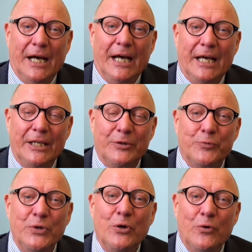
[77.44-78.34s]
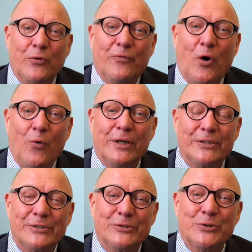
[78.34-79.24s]
and we will look forward
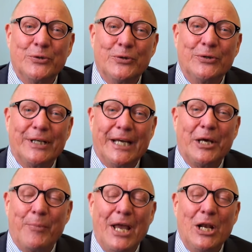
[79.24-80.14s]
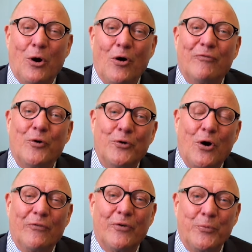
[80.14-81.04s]
to get a mail or a phone
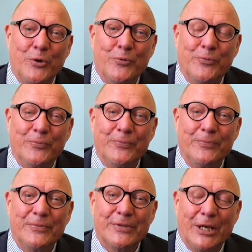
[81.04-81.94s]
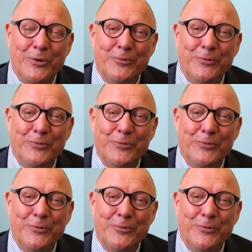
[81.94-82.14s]
call from you. Thank